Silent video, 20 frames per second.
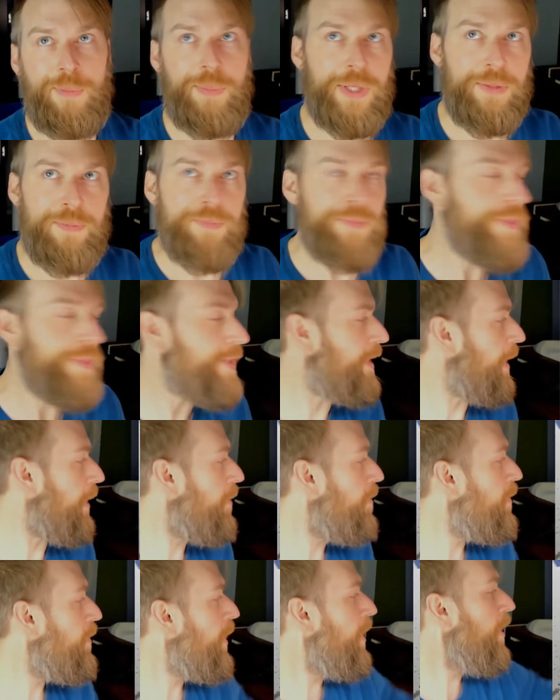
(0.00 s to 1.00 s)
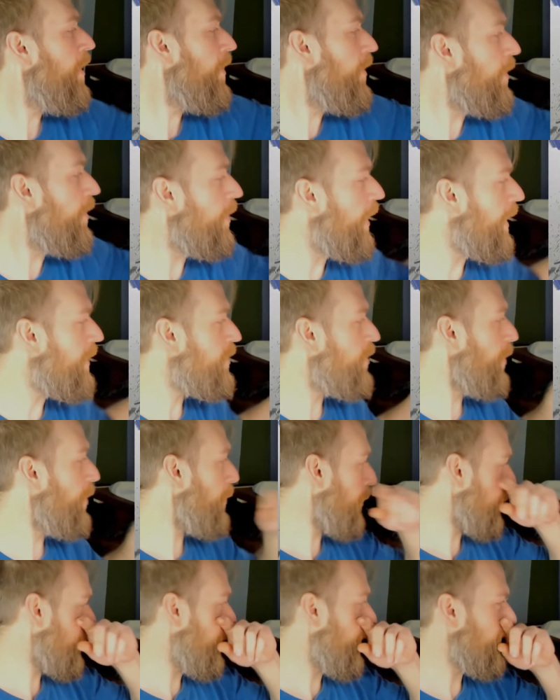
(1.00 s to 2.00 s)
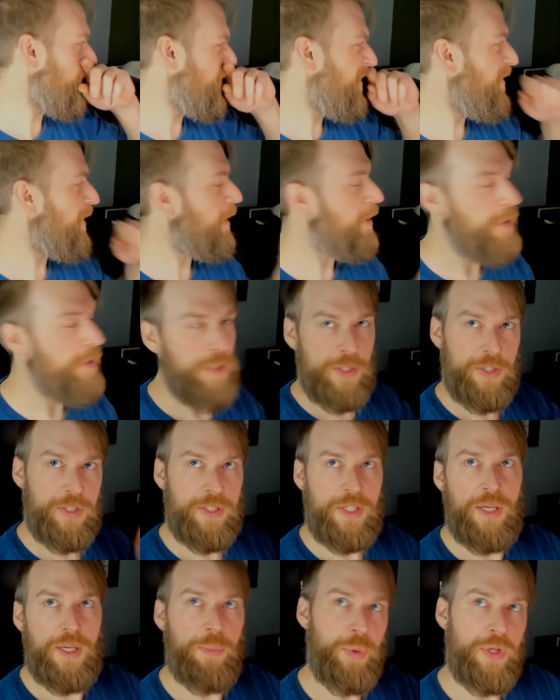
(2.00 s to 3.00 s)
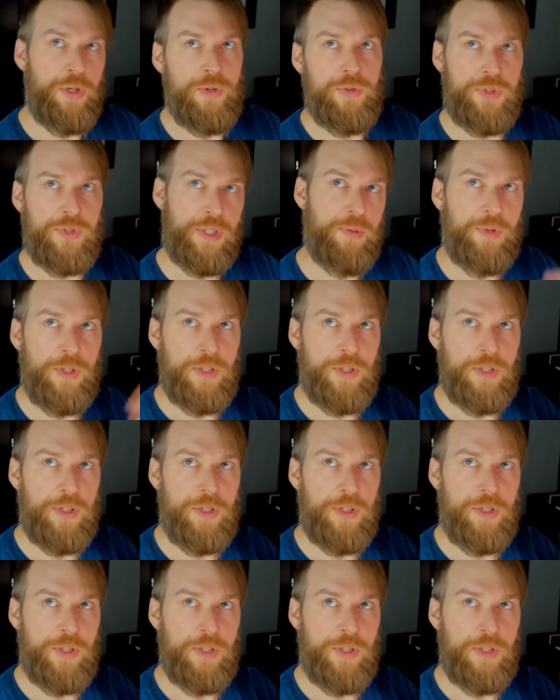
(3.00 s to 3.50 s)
But still, they're not super expensive, and you can just keep reusing,